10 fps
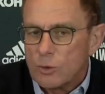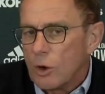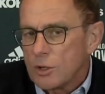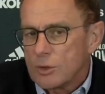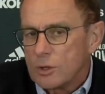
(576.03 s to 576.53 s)

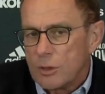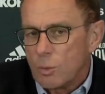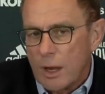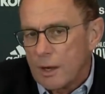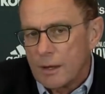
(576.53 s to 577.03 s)
who also
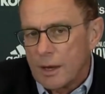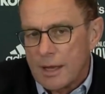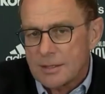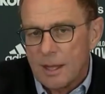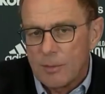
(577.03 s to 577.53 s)
did well in the
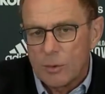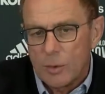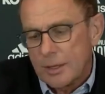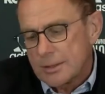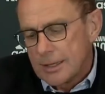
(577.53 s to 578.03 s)
last couple of
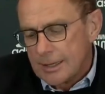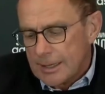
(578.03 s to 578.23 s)
weeks.